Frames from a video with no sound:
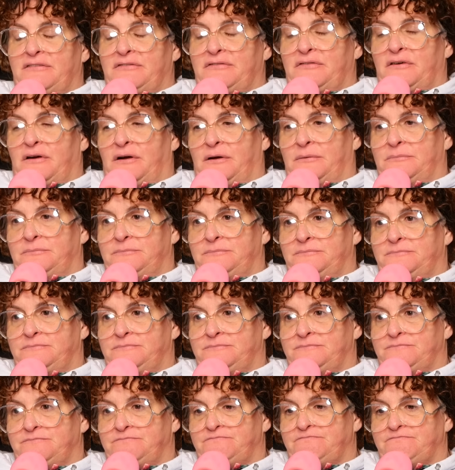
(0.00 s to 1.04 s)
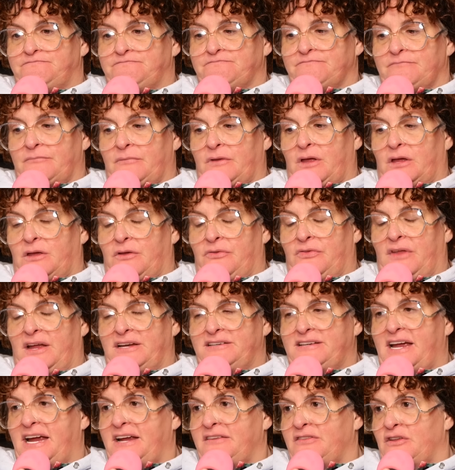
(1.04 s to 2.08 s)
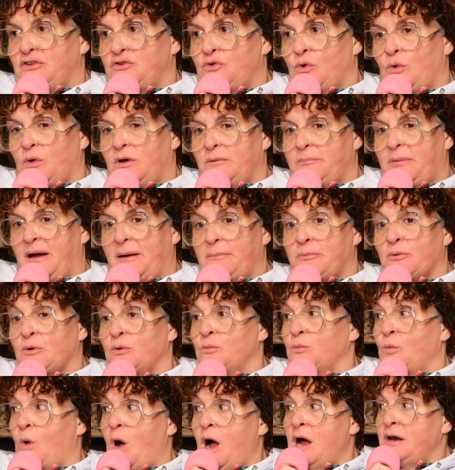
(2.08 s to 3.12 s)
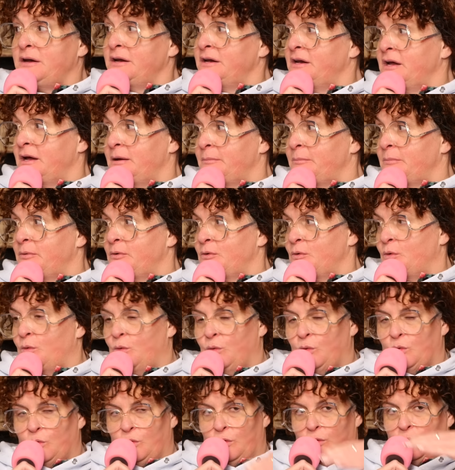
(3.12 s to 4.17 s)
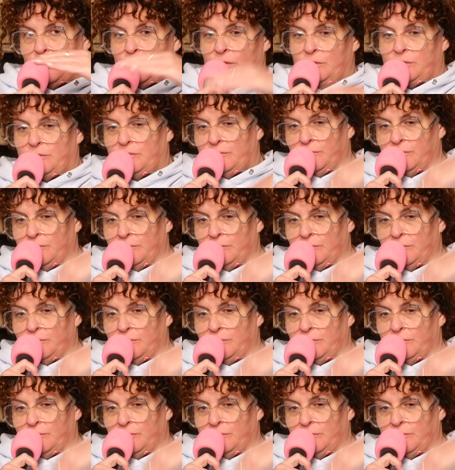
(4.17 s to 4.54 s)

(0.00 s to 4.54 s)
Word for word: if um, they take the toilet paper and wad it up or